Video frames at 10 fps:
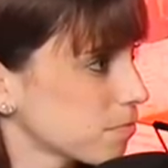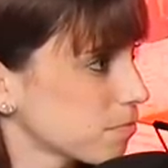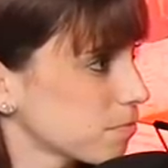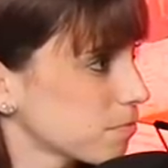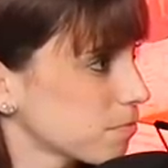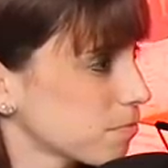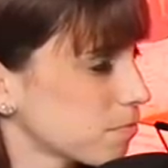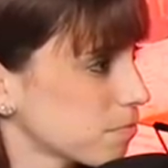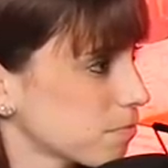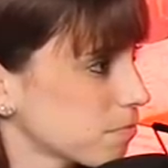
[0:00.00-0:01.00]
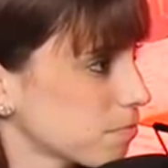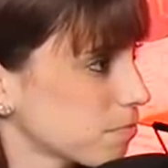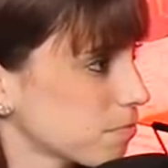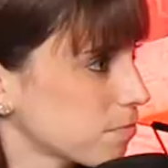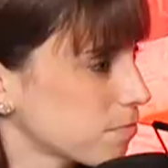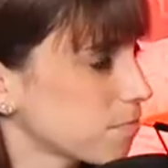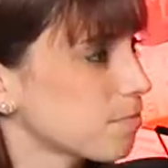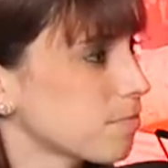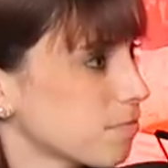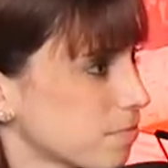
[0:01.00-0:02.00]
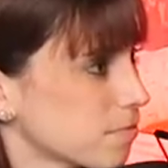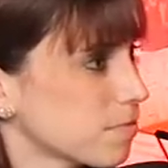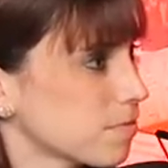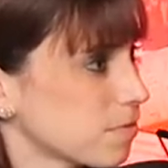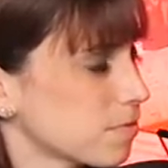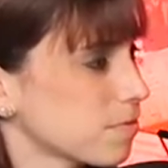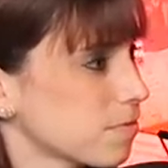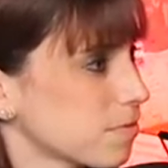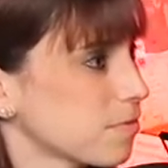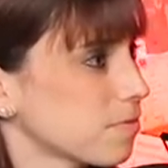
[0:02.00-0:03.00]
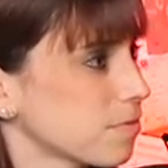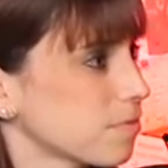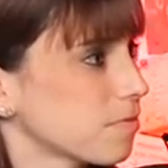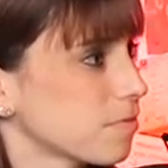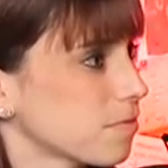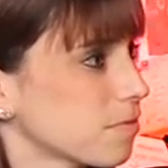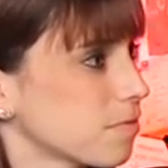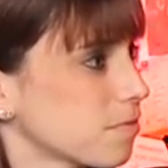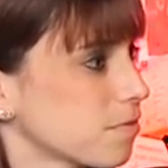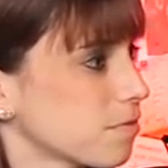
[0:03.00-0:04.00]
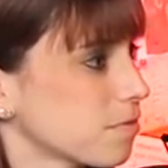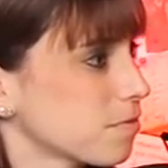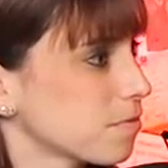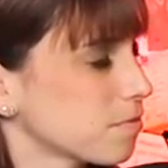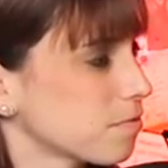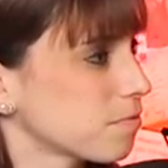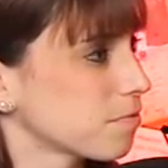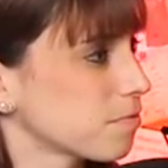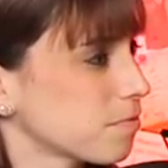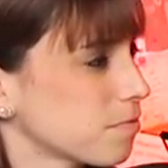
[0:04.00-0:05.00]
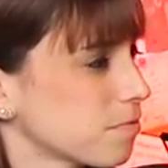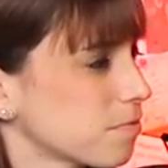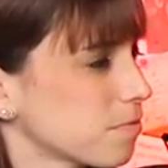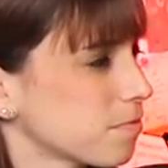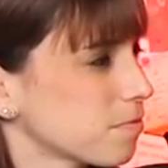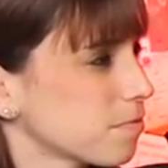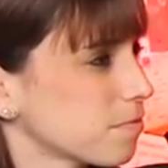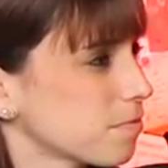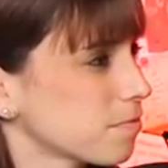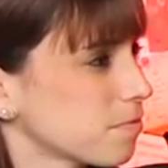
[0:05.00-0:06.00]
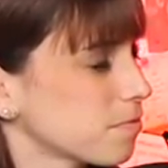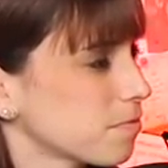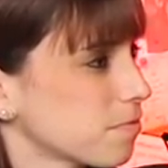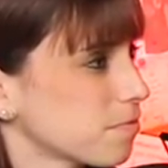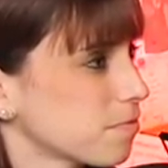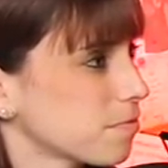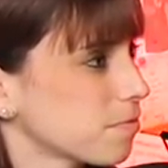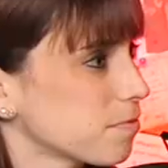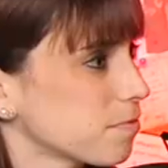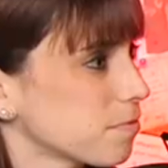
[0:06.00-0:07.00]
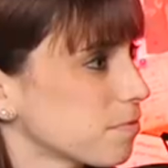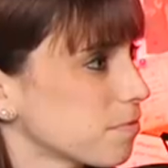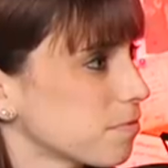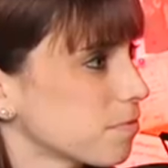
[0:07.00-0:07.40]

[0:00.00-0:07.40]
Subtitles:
[no speech]